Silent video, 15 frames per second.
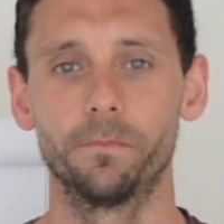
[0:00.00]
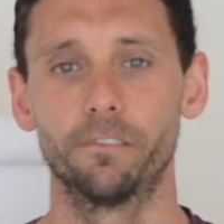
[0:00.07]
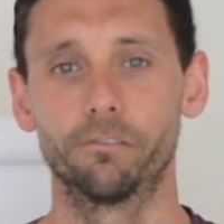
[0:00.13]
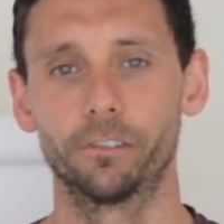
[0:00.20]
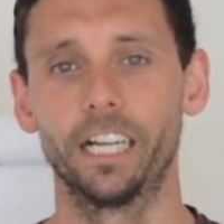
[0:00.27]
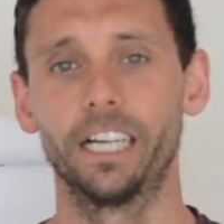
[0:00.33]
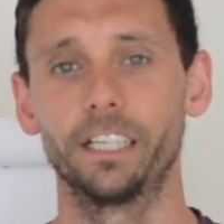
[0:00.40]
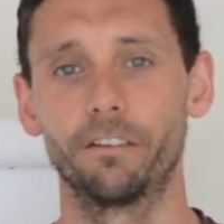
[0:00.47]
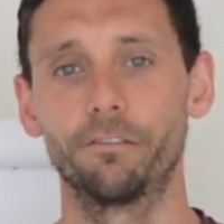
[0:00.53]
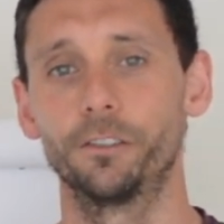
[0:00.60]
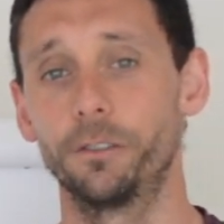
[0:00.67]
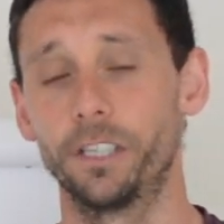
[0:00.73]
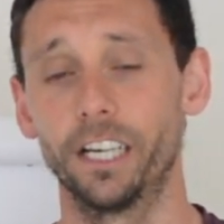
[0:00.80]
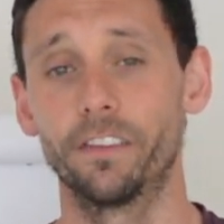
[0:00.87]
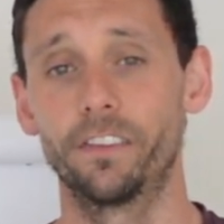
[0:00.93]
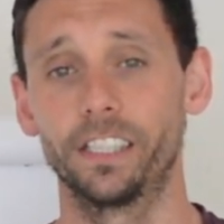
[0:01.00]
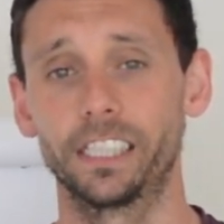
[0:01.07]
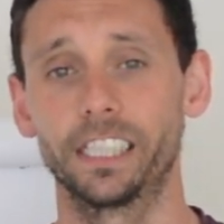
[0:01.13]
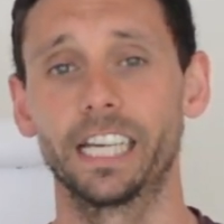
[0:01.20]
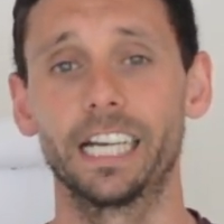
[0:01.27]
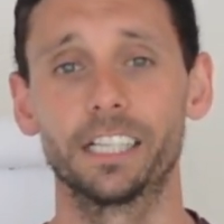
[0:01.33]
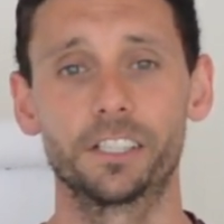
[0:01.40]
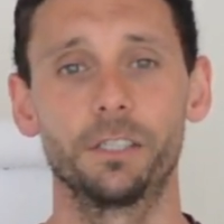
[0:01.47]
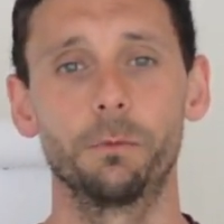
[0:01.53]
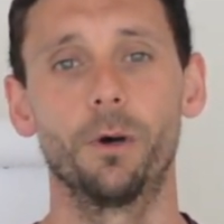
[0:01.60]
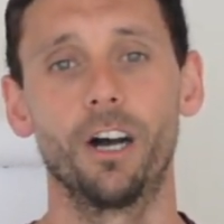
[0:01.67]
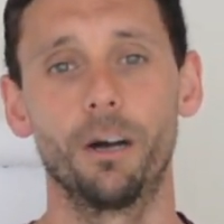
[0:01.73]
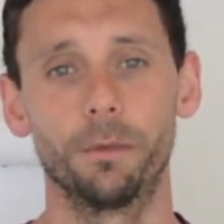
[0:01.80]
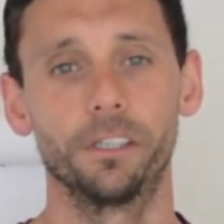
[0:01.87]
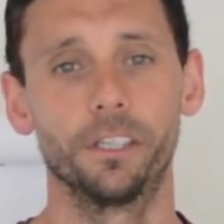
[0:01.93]
For any of you that are thinking, actually,
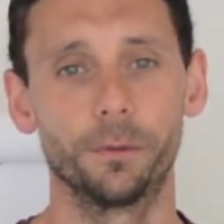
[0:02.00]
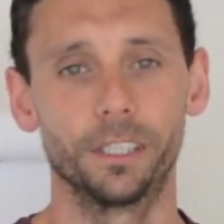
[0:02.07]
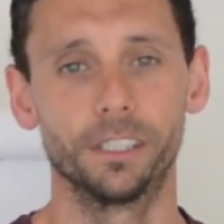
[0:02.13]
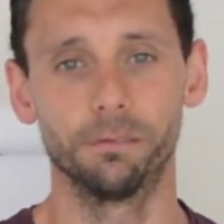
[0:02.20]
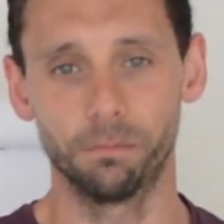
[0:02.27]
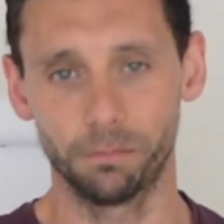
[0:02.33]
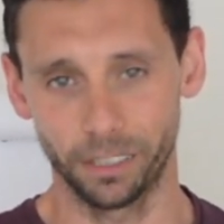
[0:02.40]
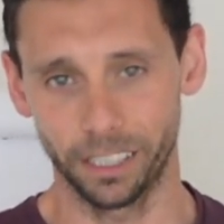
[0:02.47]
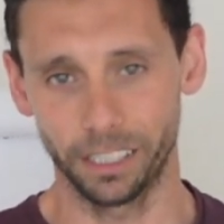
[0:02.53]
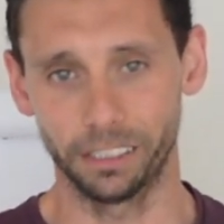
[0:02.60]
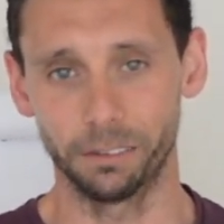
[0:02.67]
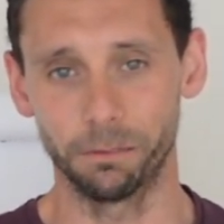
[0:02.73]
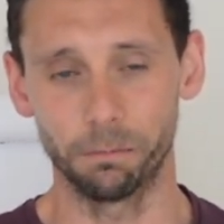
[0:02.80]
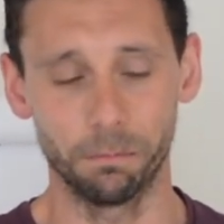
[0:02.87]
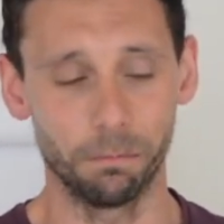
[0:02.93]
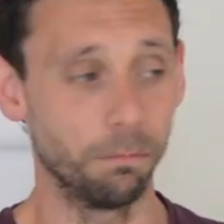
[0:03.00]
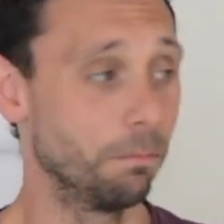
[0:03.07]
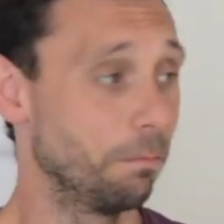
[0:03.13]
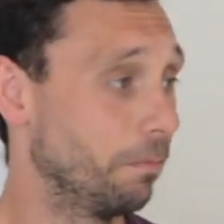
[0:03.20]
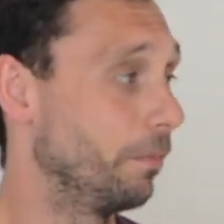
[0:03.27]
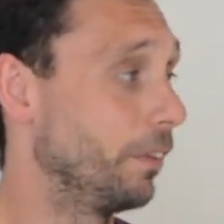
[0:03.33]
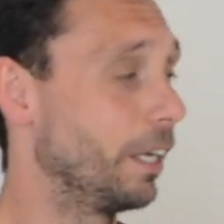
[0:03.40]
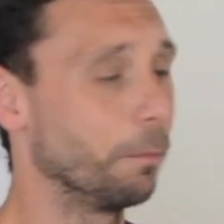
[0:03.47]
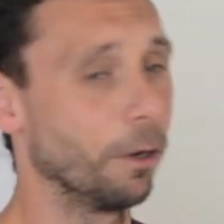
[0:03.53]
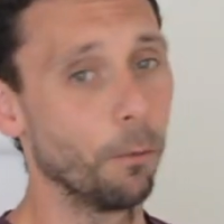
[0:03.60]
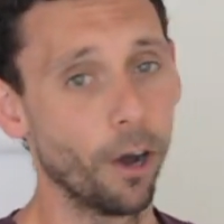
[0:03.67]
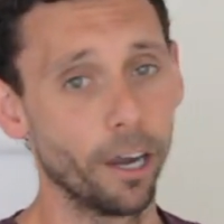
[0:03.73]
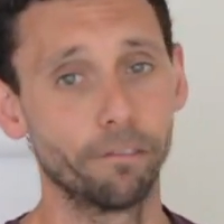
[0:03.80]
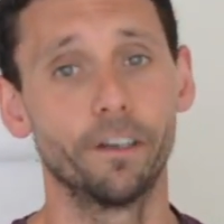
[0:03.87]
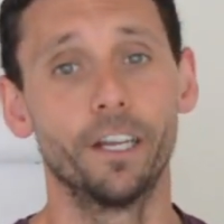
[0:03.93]
what am I doing in near my
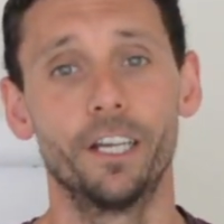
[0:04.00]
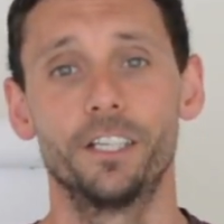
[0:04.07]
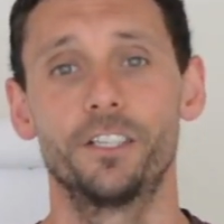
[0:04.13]
wife?